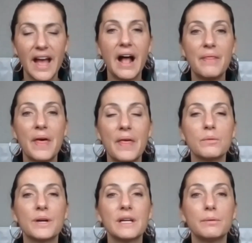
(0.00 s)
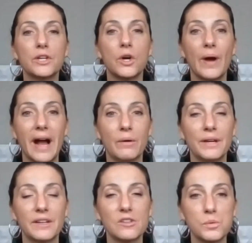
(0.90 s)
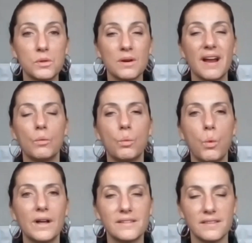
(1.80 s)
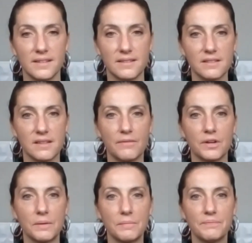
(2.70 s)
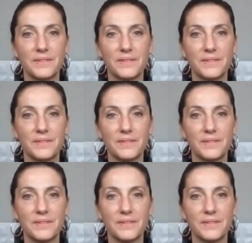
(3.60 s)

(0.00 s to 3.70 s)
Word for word: And then they were able to go out and explore. And what did they discover?